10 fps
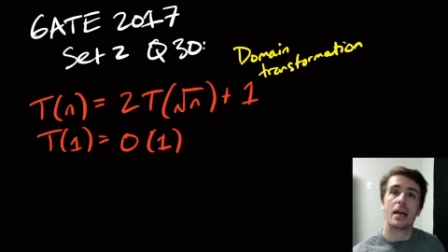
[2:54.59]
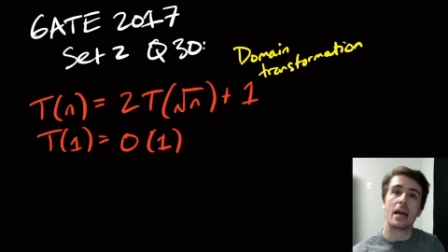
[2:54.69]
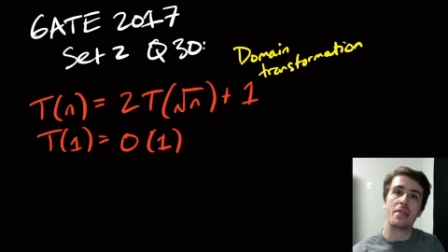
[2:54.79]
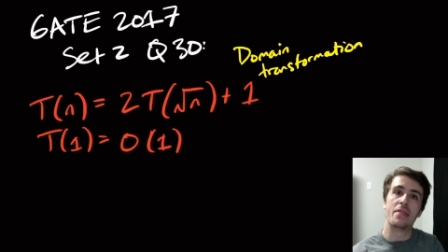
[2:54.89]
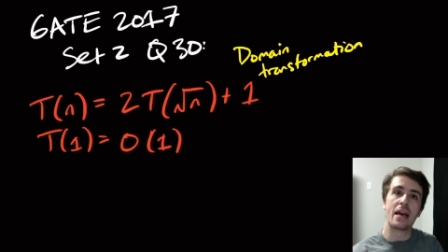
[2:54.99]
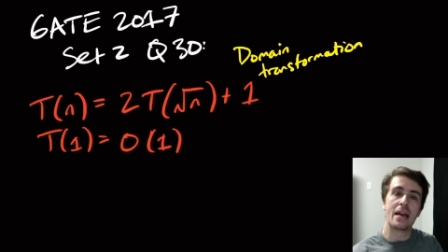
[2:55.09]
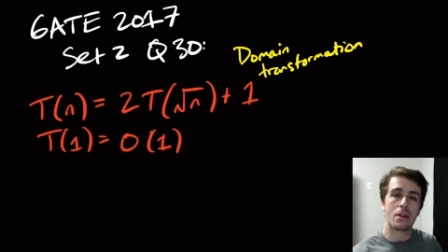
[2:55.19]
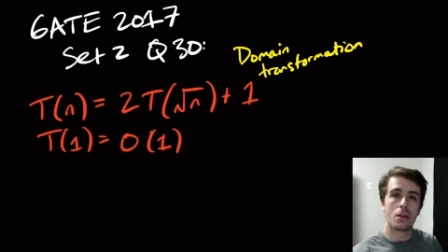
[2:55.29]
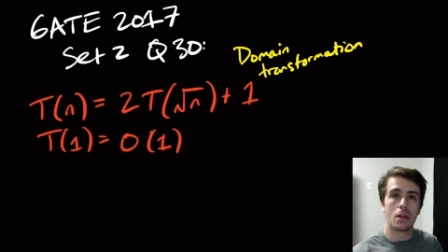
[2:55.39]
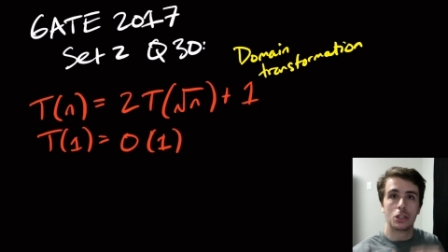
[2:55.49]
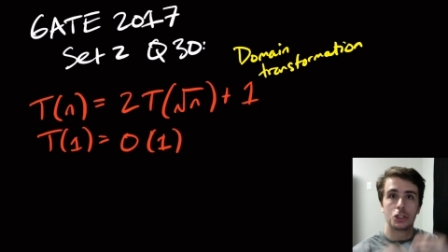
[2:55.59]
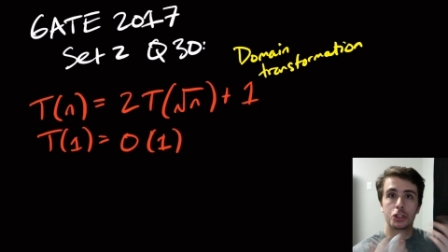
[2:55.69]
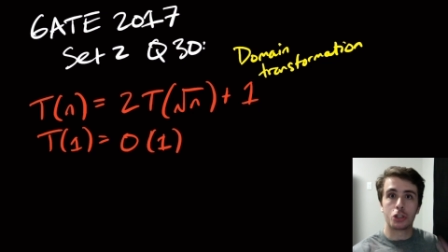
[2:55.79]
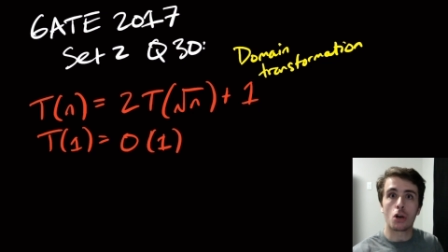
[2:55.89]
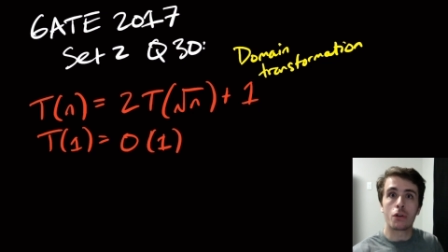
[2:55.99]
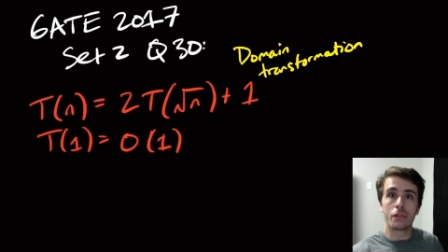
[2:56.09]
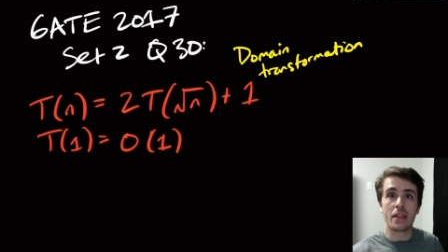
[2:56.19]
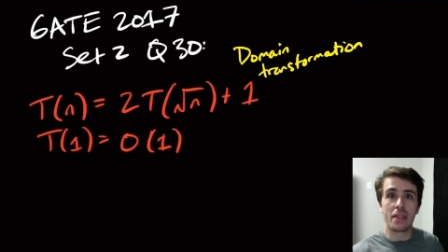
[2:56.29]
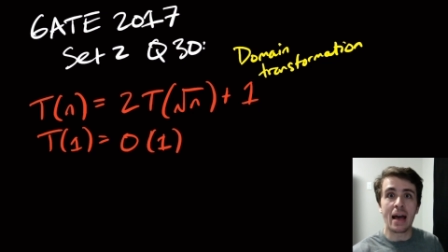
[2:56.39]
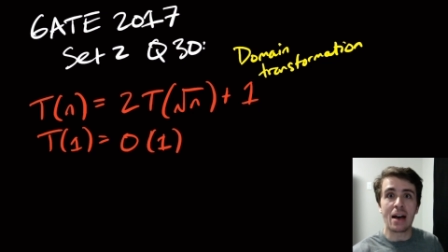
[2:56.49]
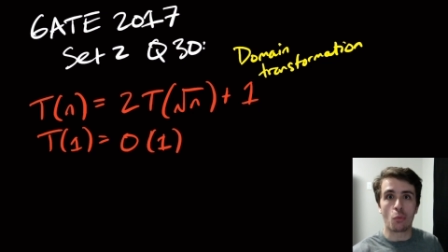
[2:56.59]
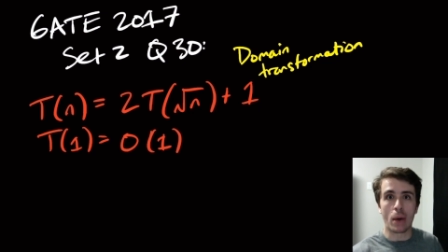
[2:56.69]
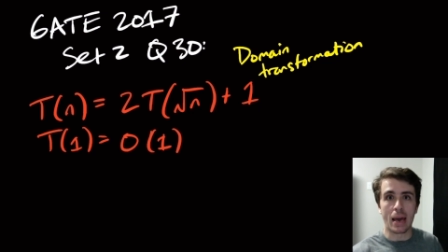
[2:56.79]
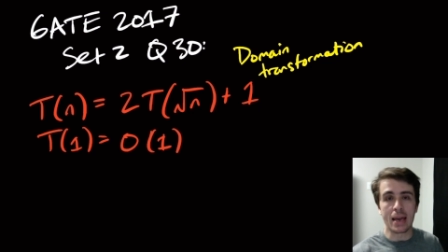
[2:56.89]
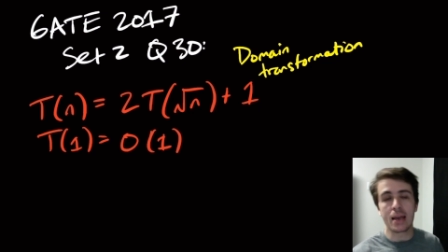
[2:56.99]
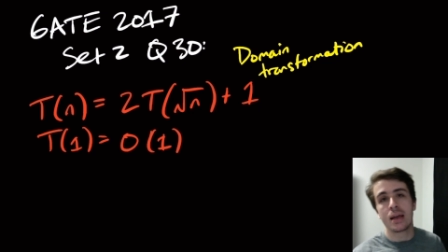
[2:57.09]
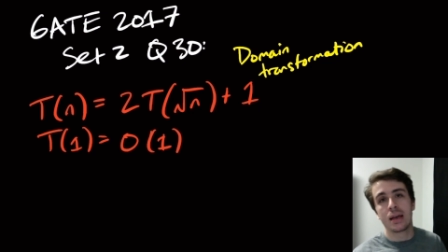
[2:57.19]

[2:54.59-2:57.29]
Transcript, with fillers: and then solve it that way